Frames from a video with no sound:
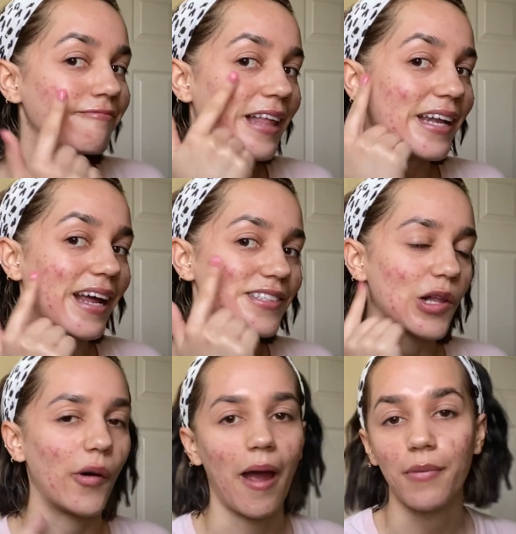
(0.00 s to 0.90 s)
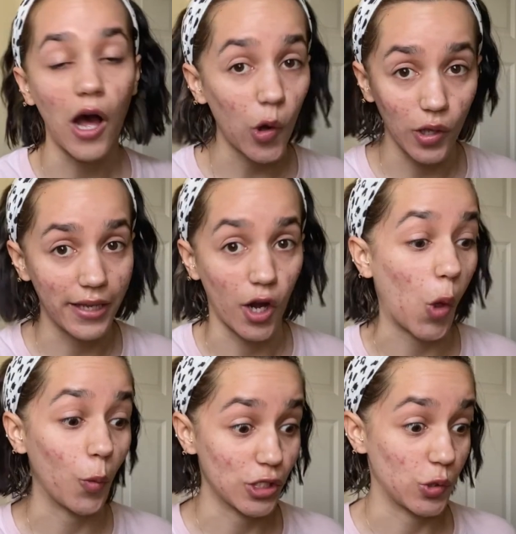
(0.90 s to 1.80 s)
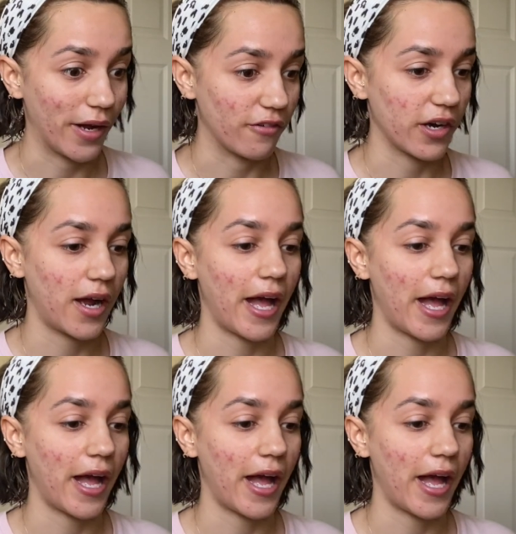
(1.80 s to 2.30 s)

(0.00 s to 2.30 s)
that nice glow. I am not oily at all whatsoever.